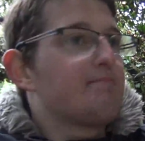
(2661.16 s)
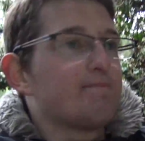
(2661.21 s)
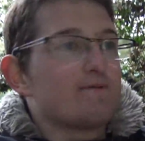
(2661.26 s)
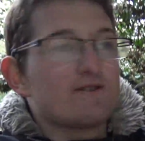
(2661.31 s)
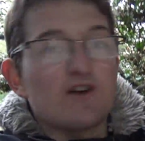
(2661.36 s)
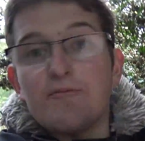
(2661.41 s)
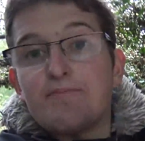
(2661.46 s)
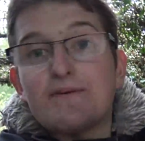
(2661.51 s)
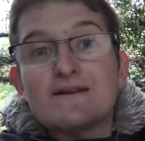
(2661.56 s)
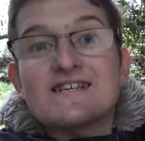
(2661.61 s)

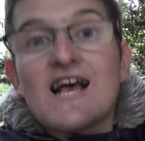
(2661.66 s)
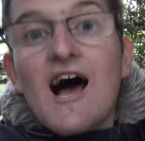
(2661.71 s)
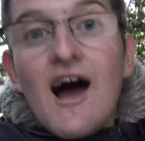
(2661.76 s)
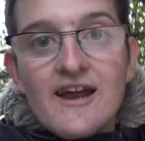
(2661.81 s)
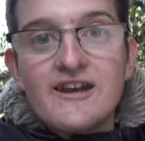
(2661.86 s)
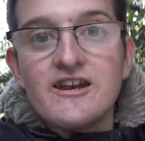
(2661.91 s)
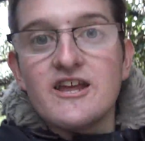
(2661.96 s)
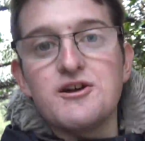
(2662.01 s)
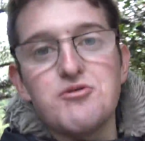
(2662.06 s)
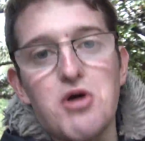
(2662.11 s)
sort of
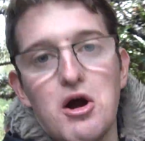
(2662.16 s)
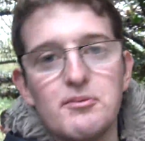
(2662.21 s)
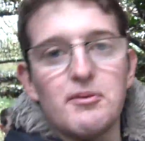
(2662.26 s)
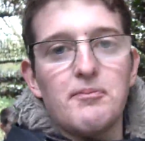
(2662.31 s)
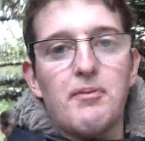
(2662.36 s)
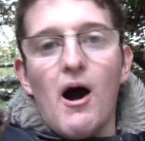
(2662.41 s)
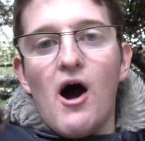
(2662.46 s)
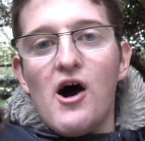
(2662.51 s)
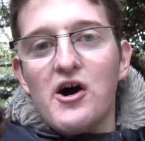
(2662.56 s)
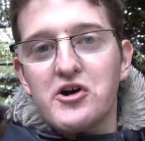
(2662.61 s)
Poseidon at Europa
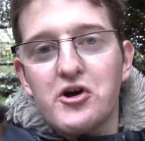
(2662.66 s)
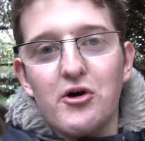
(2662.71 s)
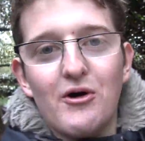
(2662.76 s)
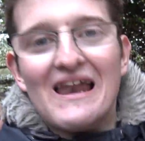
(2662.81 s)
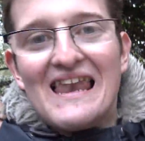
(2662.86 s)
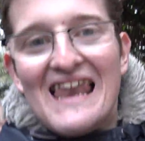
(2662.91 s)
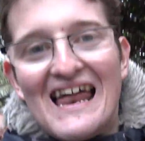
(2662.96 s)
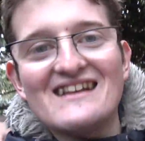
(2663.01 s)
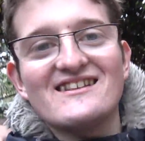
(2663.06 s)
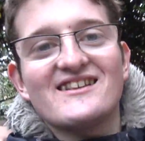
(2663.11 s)
Park or
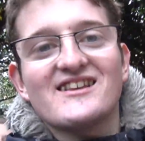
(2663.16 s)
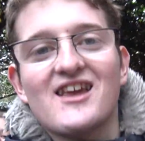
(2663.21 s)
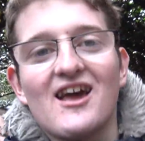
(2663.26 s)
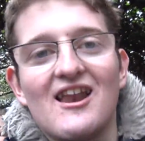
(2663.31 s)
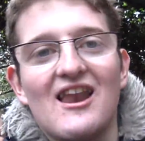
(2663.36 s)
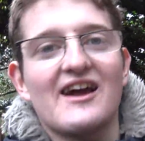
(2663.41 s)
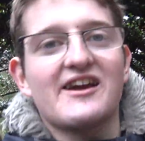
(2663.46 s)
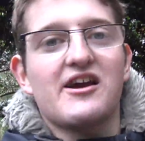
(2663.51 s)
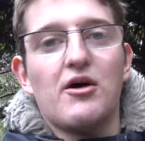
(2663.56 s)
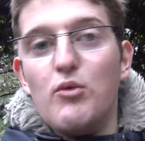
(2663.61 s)
Atlantica,
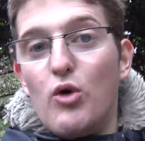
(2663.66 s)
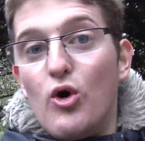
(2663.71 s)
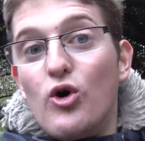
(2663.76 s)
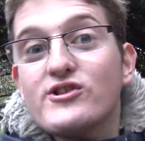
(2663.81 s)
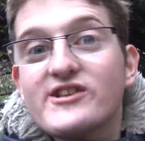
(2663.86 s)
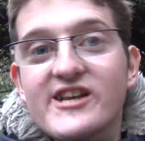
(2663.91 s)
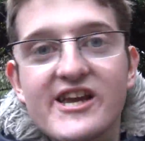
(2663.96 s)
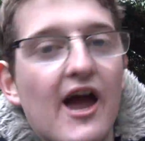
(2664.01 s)
like a water